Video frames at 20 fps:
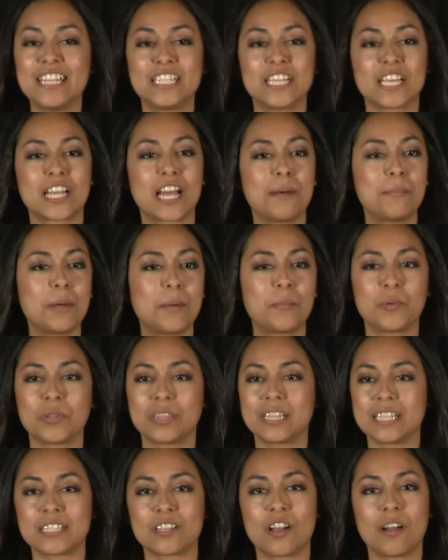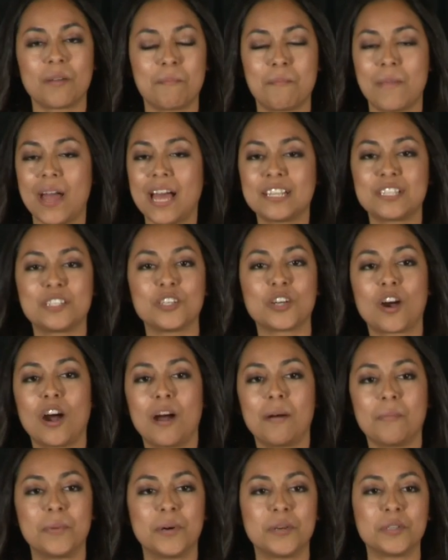to come up with this master
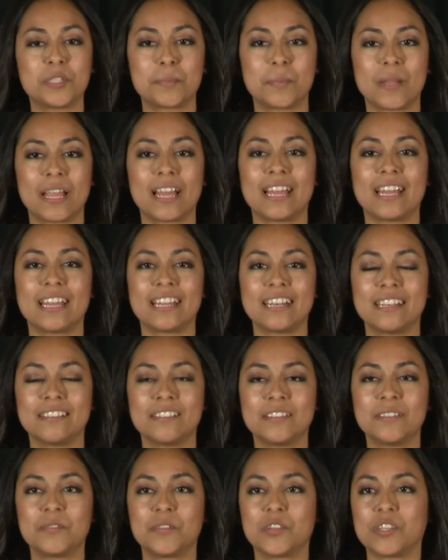compost plan